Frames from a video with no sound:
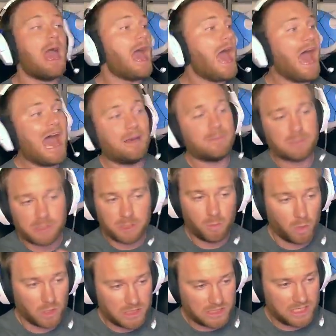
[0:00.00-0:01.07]
Absolutely
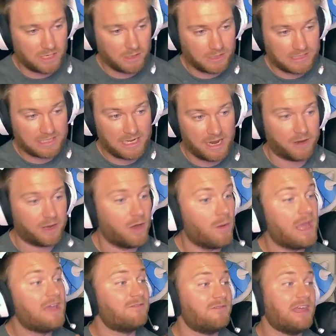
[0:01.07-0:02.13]
worst case scenario,
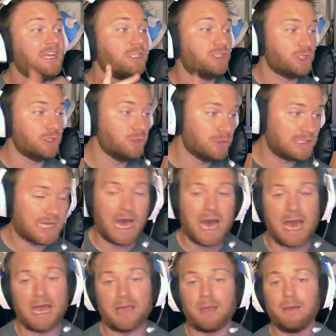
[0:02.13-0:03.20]
if they do
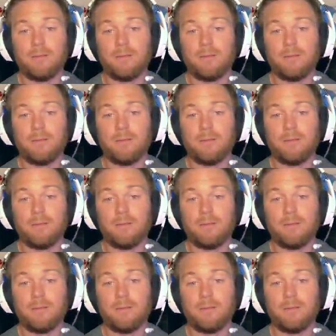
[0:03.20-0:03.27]
die,